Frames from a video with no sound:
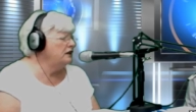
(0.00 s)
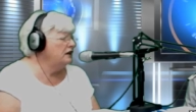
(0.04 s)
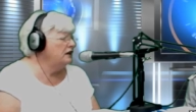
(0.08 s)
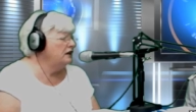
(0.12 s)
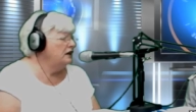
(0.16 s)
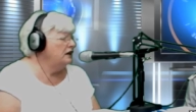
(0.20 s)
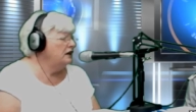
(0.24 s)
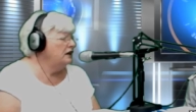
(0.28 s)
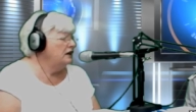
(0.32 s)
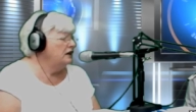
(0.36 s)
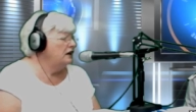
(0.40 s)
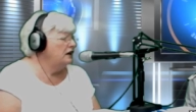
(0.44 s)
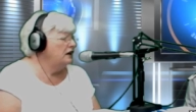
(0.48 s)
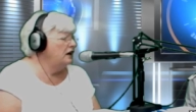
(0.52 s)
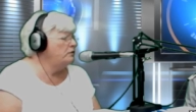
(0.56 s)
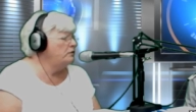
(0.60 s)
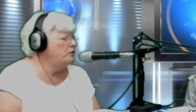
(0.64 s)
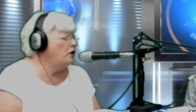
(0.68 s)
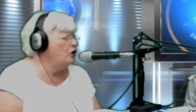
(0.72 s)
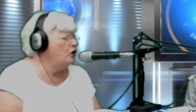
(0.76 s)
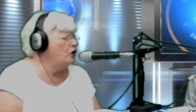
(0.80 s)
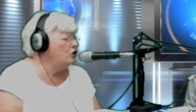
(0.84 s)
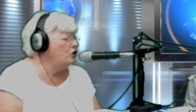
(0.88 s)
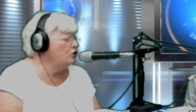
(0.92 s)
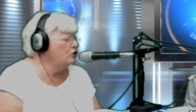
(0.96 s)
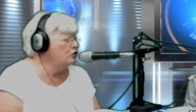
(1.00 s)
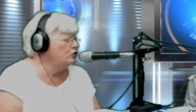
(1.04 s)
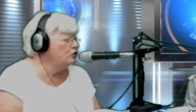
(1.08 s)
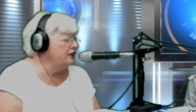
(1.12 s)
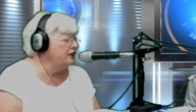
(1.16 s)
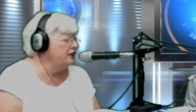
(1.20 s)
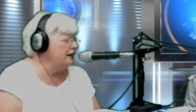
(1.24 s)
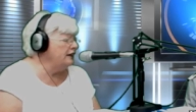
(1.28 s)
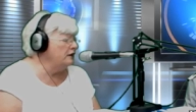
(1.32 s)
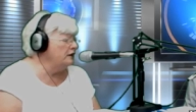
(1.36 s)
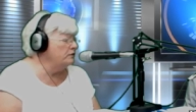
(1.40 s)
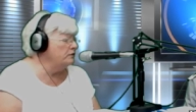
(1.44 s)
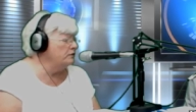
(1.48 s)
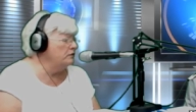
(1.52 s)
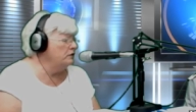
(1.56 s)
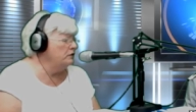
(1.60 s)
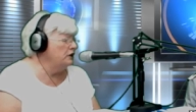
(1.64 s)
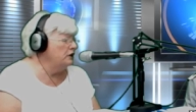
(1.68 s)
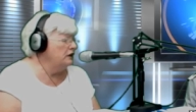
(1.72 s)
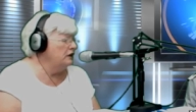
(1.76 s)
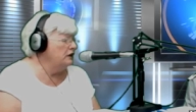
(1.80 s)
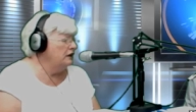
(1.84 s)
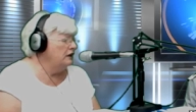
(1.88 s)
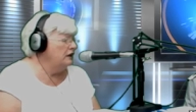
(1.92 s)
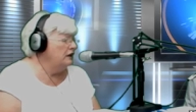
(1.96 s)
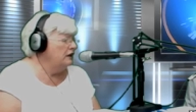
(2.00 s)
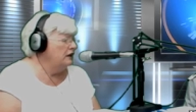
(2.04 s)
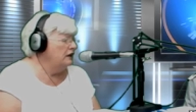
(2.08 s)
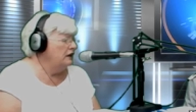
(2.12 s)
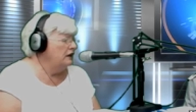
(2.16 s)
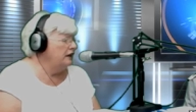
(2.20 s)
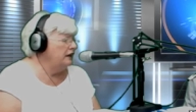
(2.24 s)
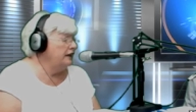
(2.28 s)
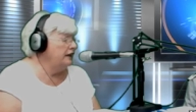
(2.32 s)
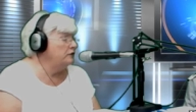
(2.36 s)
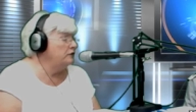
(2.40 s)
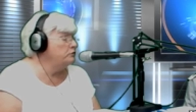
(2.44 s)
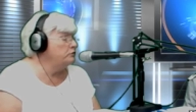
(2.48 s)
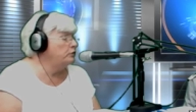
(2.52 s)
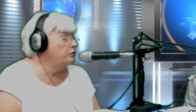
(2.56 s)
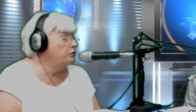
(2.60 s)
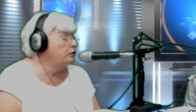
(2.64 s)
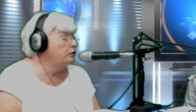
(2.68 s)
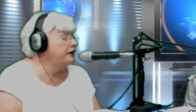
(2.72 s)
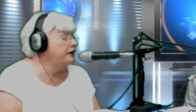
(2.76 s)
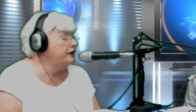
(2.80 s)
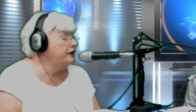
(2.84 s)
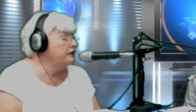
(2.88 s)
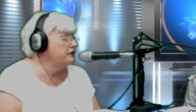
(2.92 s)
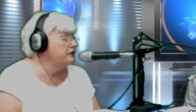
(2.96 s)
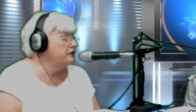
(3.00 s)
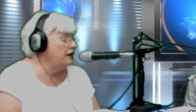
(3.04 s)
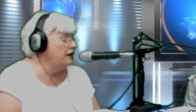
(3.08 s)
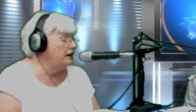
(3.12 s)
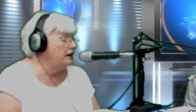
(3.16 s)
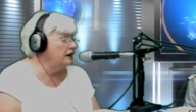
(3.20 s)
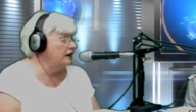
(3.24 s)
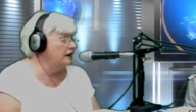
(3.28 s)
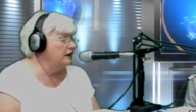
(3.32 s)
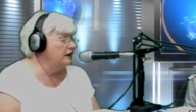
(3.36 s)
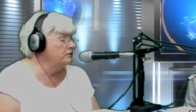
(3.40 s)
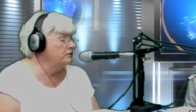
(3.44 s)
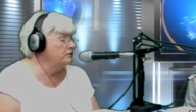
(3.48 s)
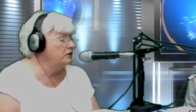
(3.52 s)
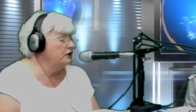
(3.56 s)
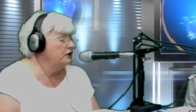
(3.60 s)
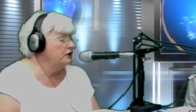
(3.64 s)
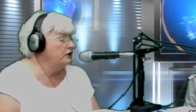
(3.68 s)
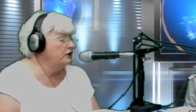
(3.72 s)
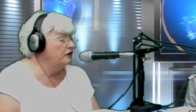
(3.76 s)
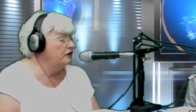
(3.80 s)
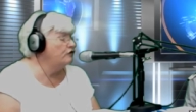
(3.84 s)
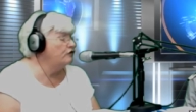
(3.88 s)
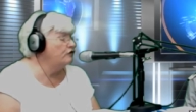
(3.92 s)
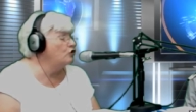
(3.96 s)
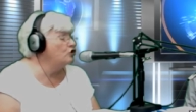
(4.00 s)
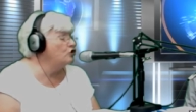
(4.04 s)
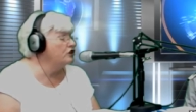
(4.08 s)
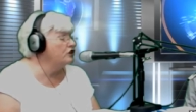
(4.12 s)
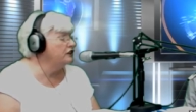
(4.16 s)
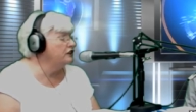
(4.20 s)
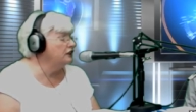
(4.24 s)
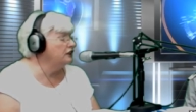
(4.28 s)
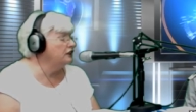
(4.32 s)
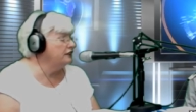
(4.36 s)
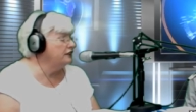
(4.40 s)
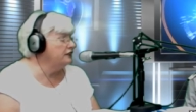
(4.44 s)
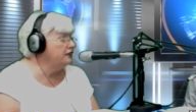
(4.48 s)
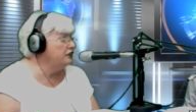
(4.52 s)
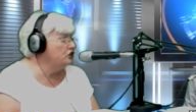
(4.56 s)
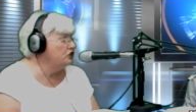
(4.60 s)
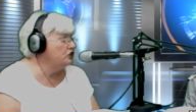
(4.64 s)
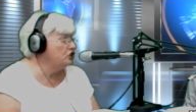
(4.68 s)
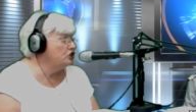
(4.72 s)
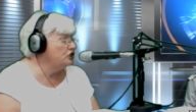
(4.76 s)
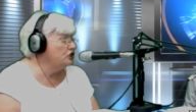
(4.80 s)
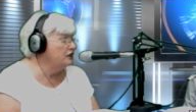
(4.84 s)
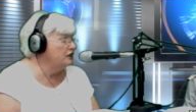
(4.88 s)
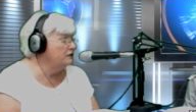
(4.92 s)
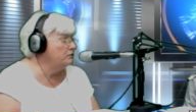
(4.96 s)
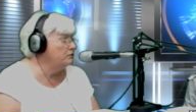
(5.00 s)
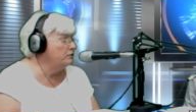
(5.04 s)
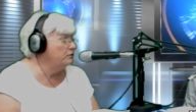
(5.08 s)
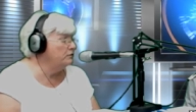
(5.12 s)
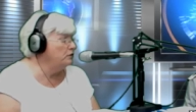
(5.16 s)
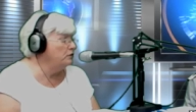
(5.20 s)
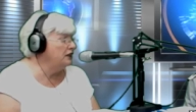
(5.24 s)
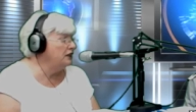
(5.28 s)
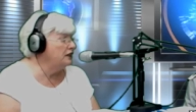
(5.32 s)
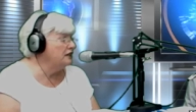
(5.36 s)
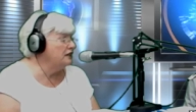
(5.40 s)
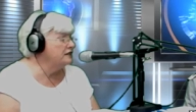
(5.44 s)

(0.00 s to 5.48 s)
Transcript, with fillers: we uphold them in prayer time for the leadership